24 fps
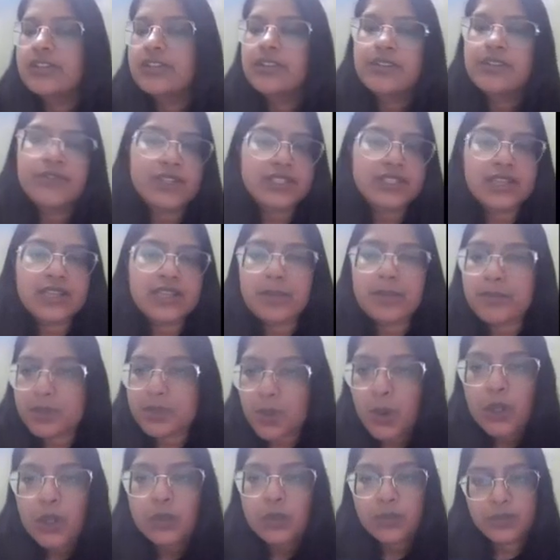for example,
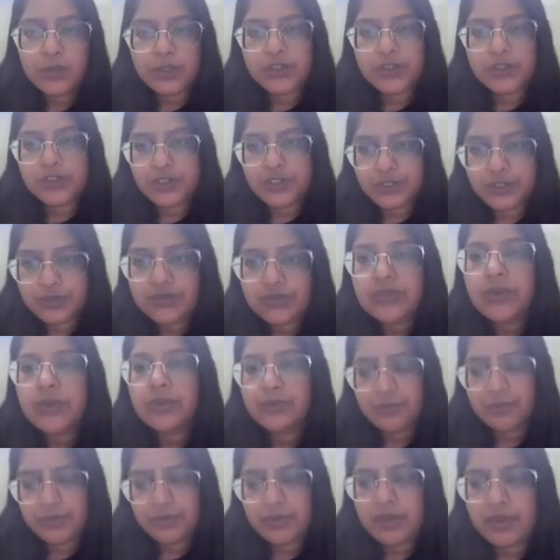oil pollution
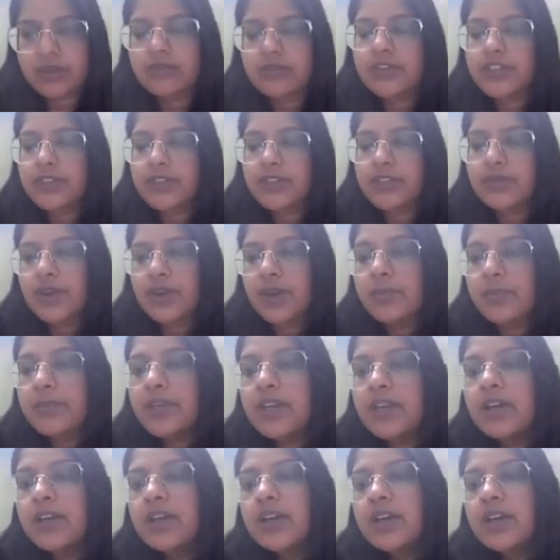from a fish farm,